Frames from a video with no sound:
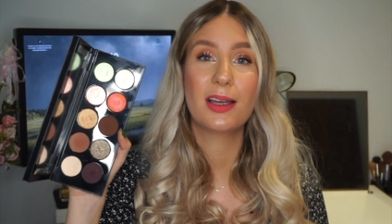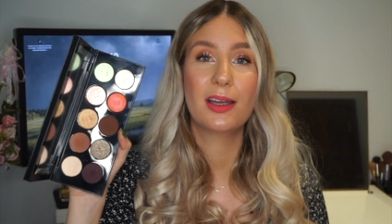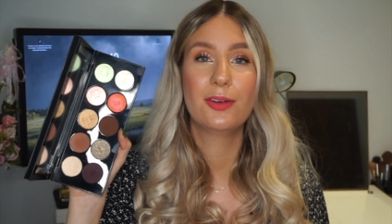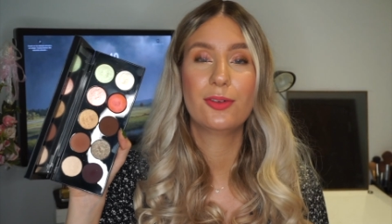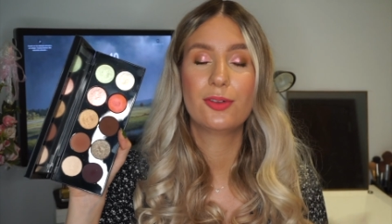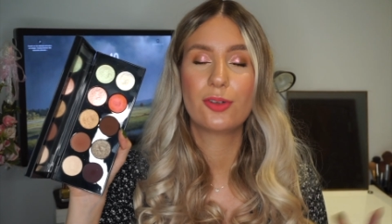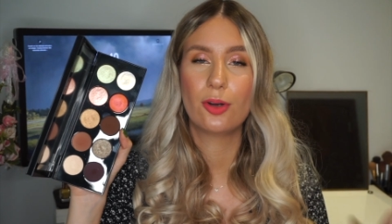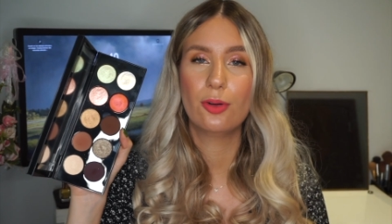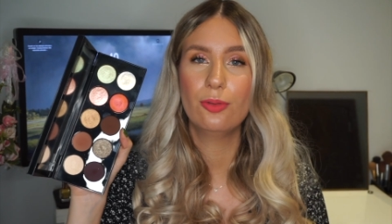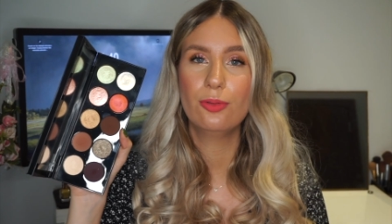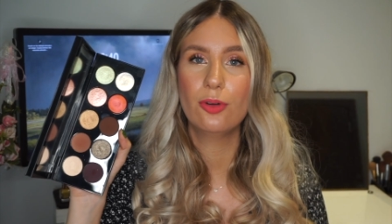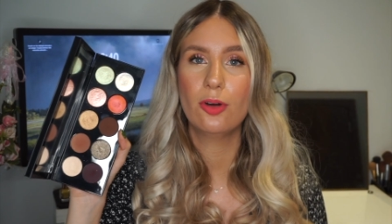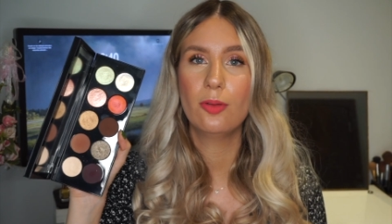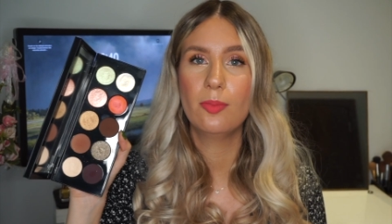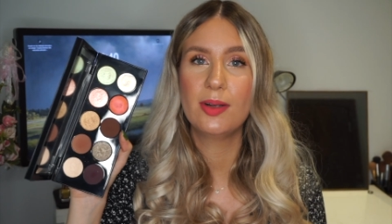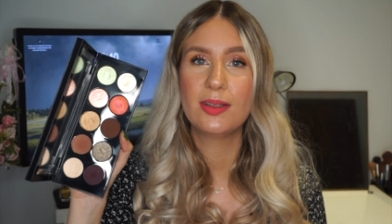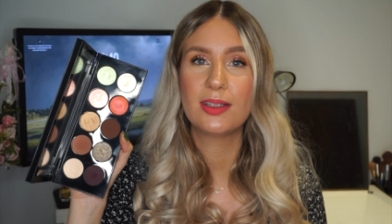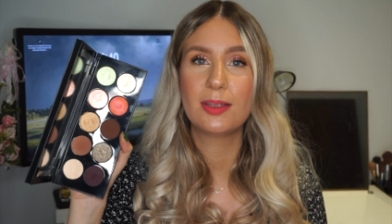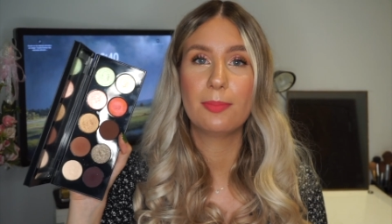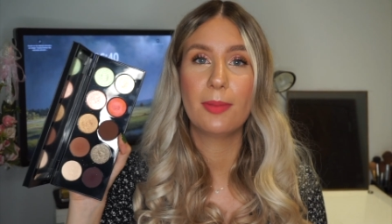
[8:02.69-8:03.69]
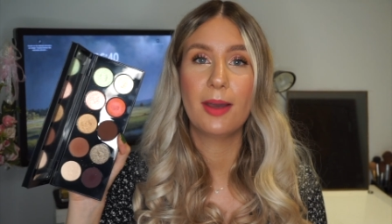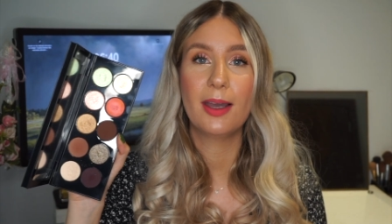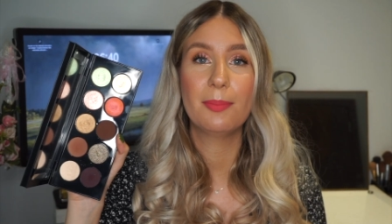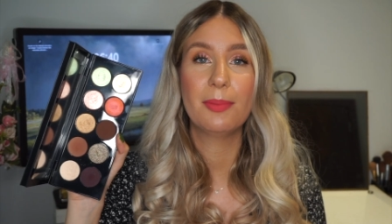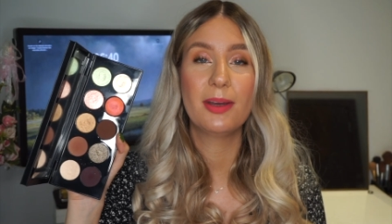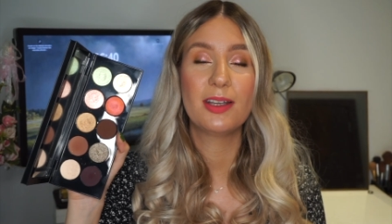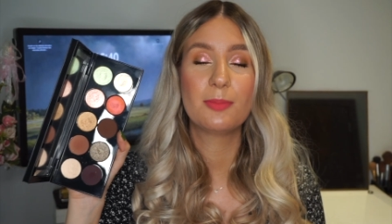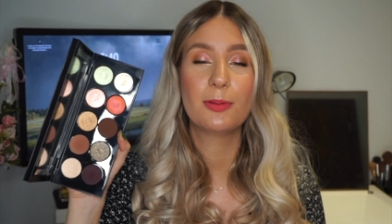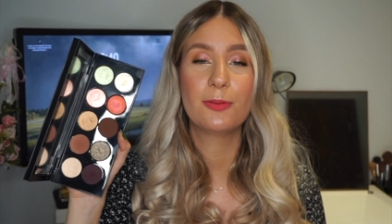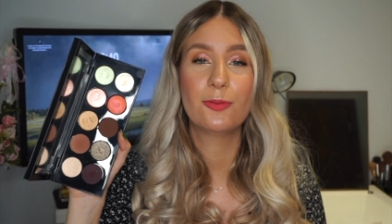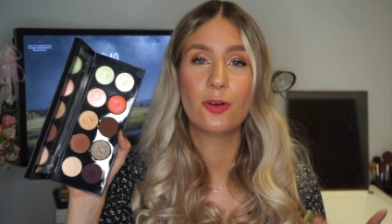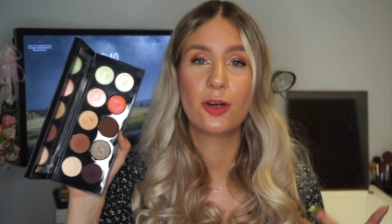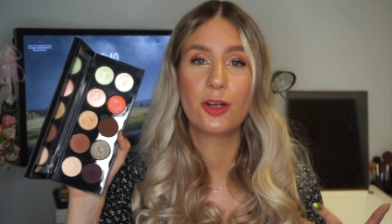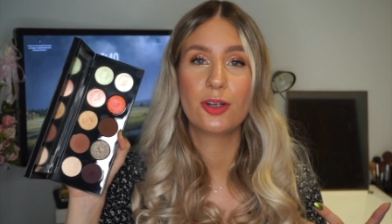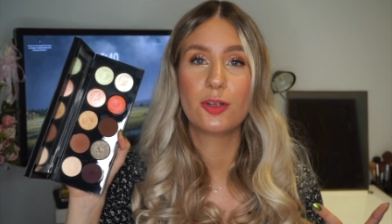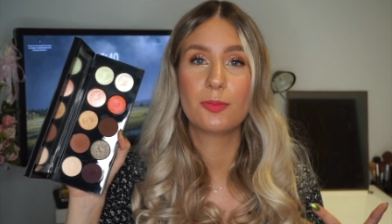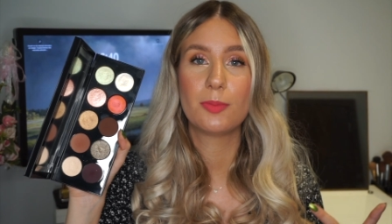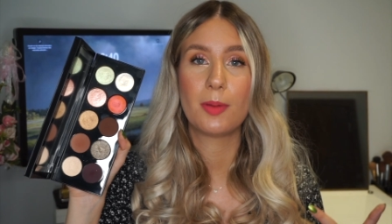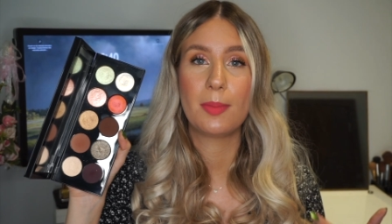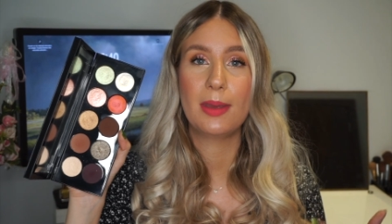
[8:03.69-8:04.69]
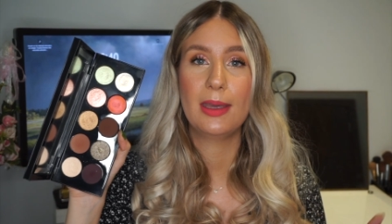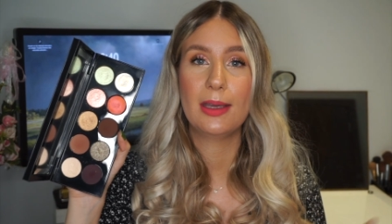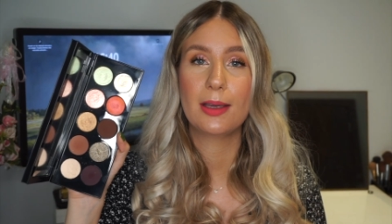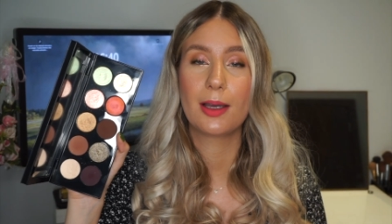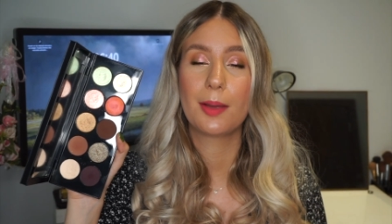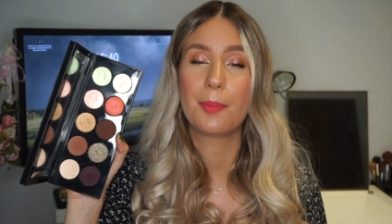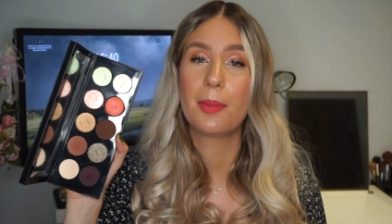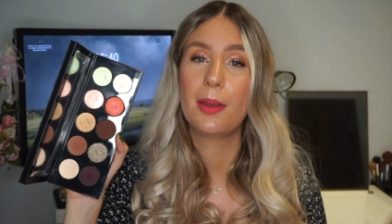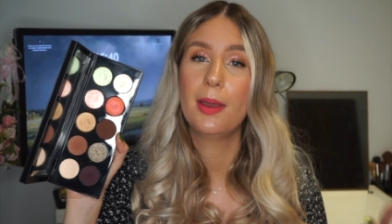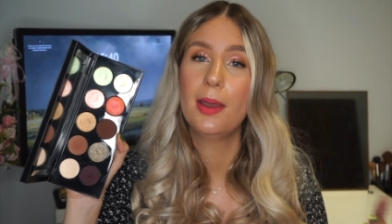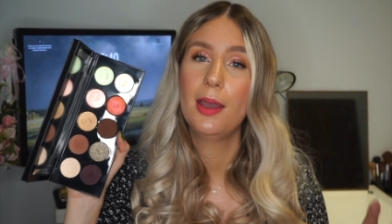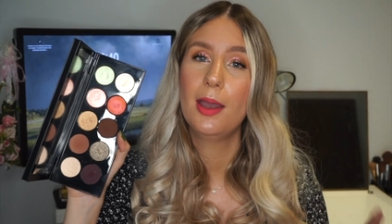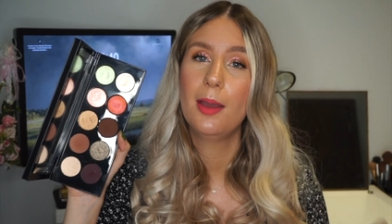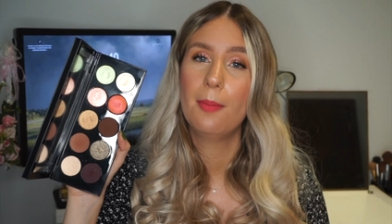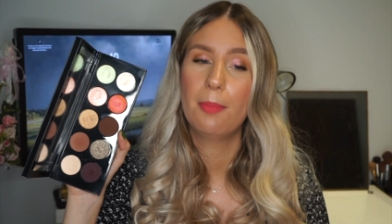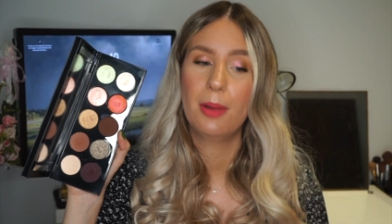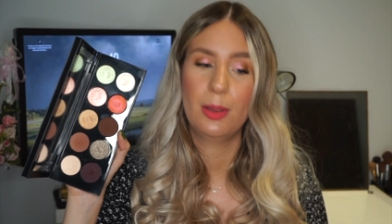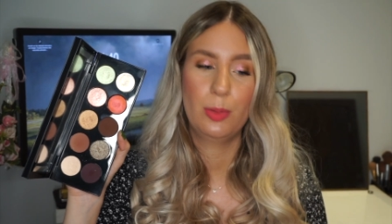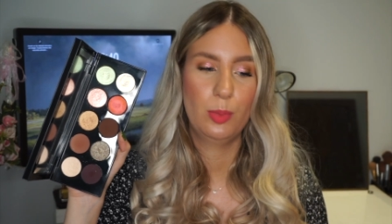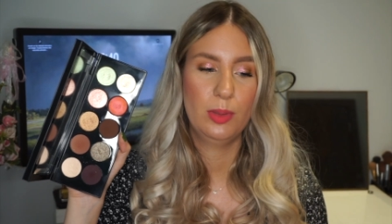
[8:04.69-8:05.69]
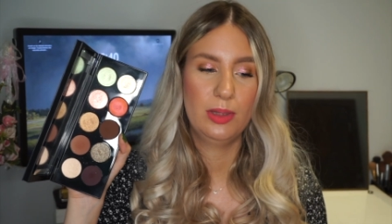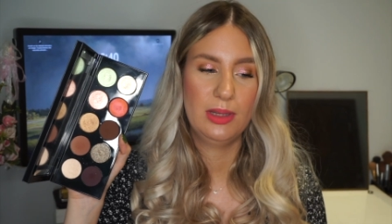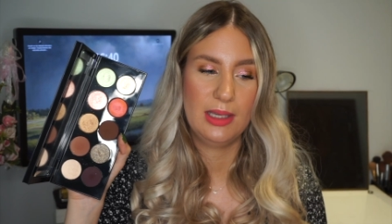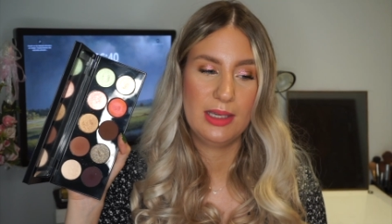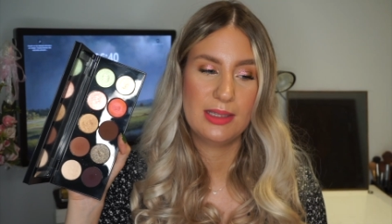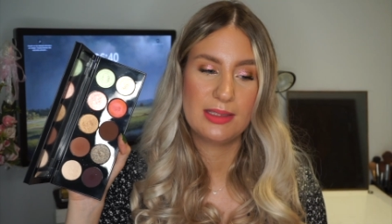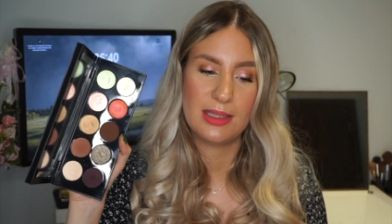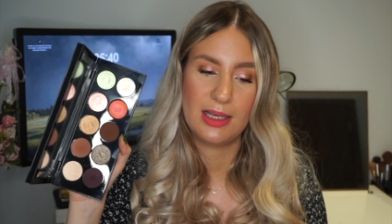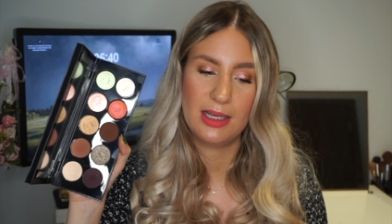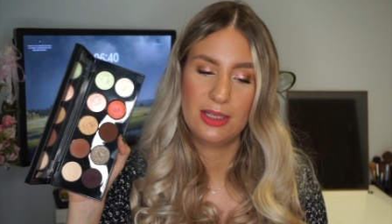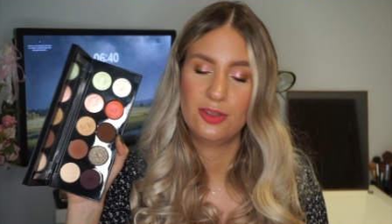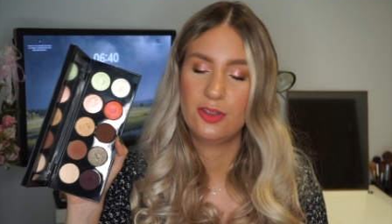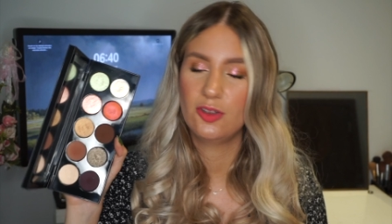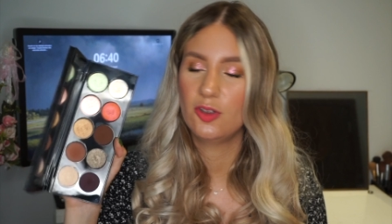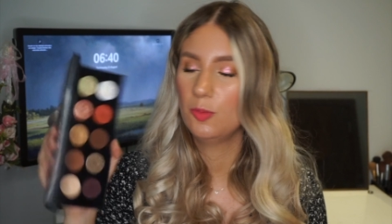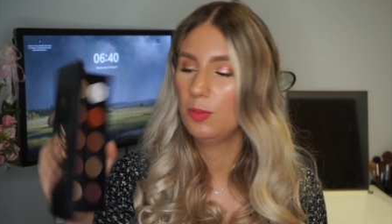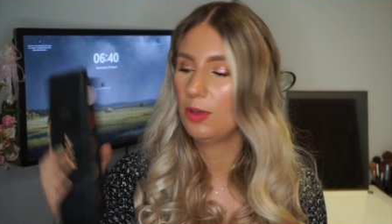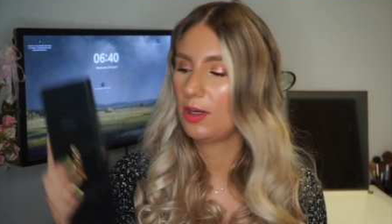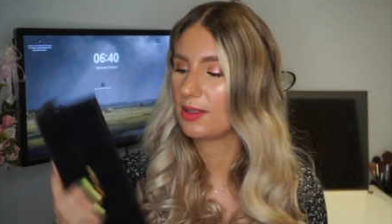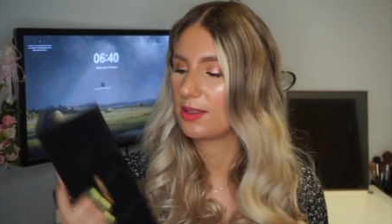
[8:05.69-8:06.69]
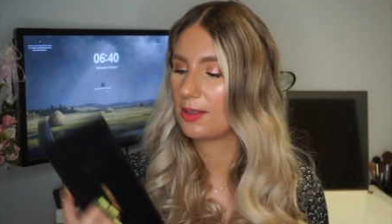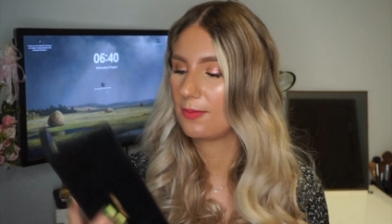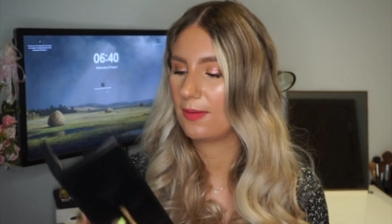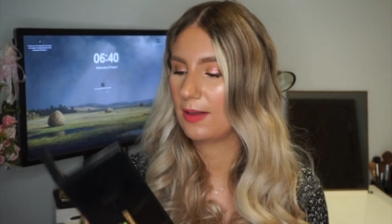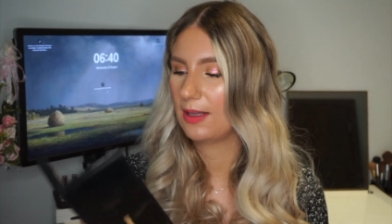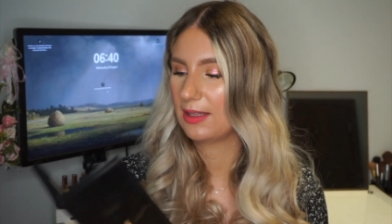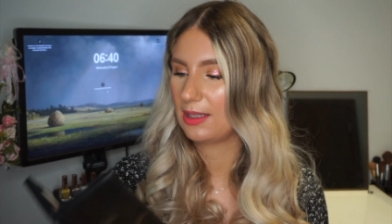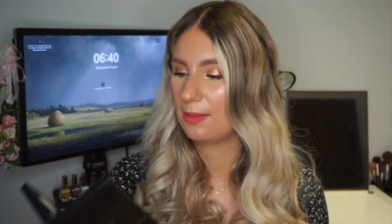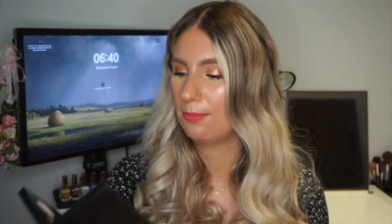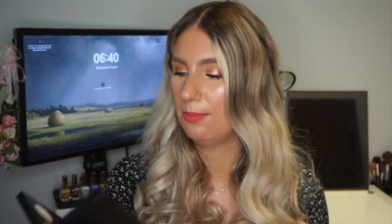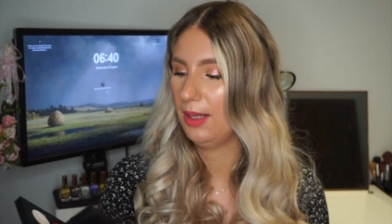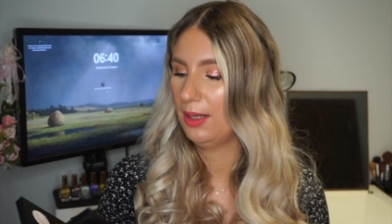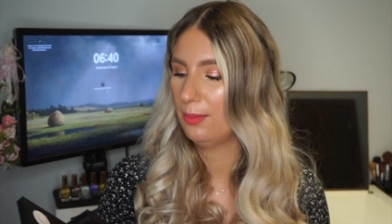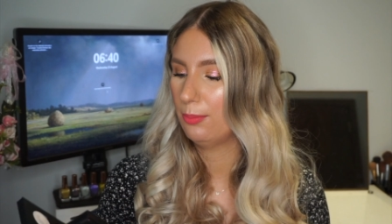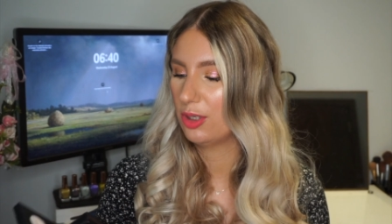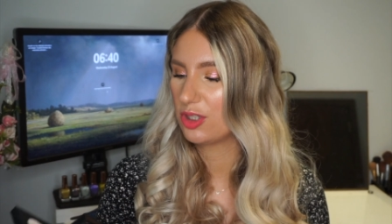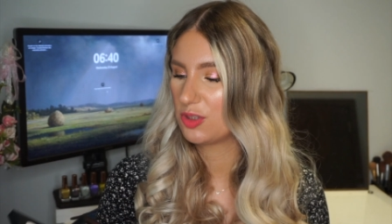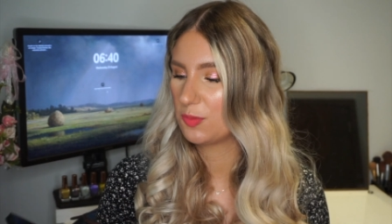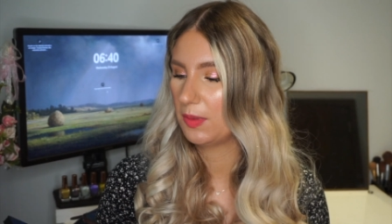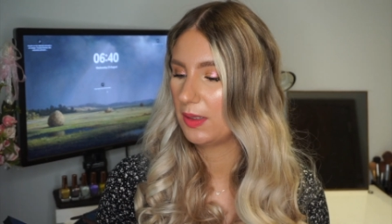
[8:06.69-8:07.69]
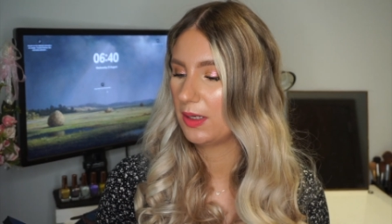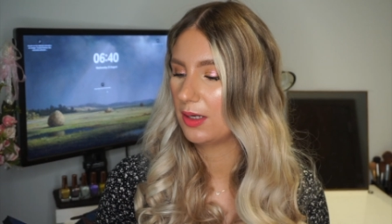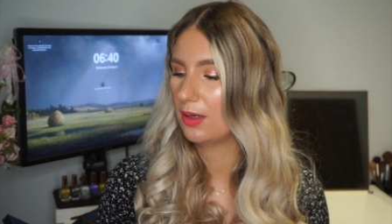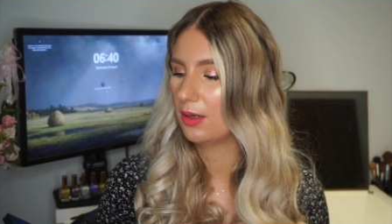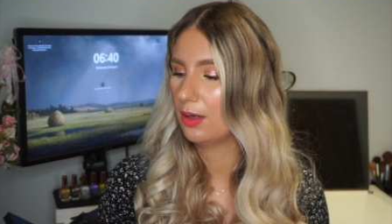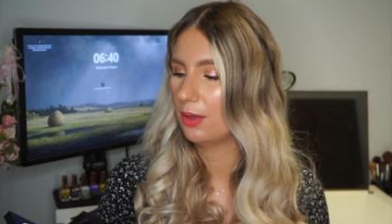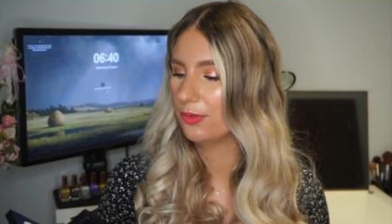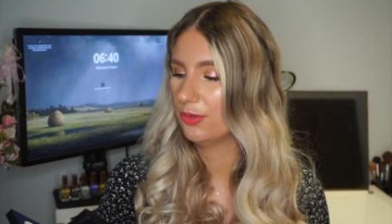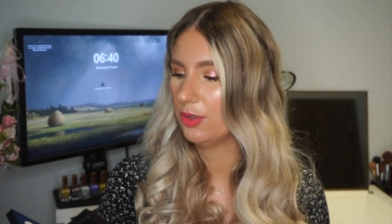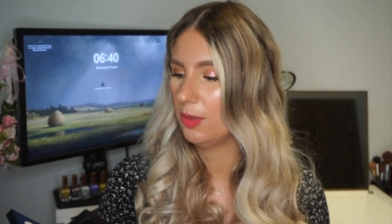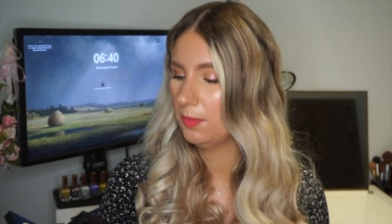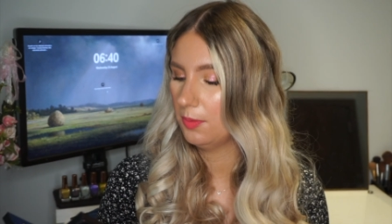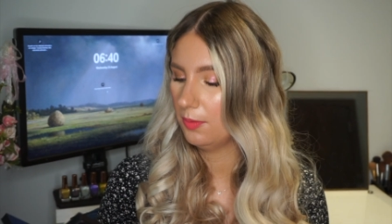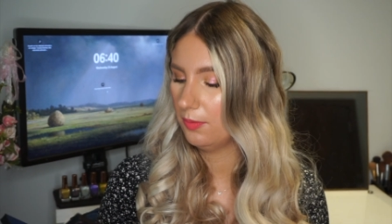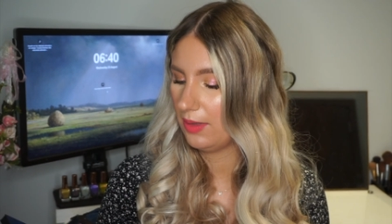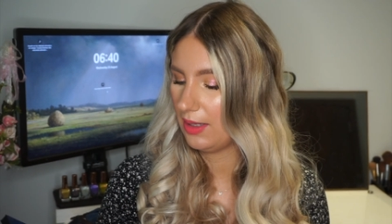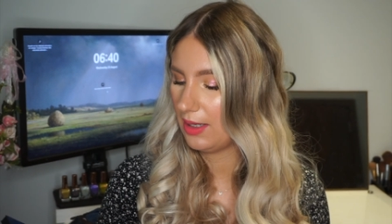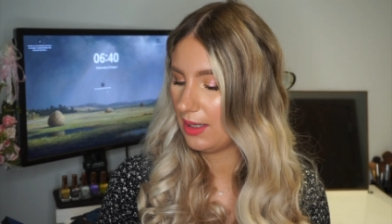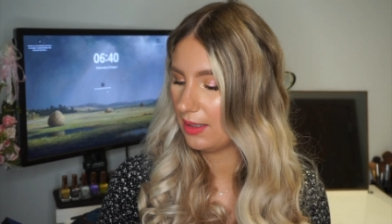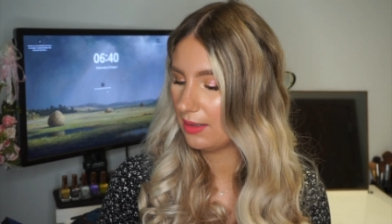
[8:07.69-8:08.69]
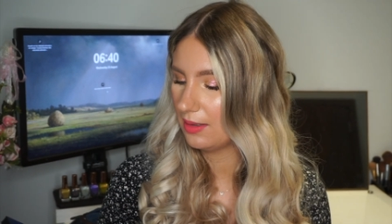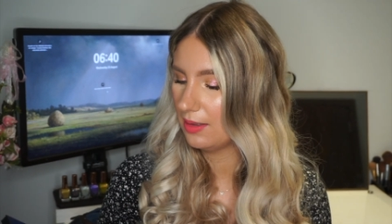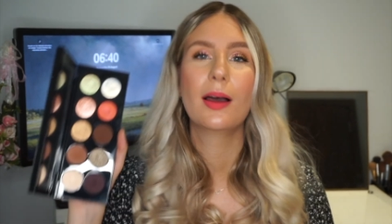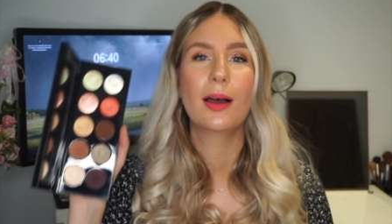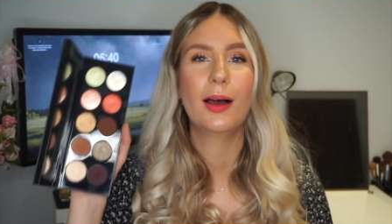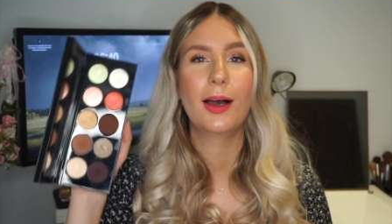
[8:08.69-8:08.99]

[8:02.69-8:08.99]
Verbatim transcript: I don't normally set my eye base before I do my makeup but with these, I do because I feel like they blend much better on top of that.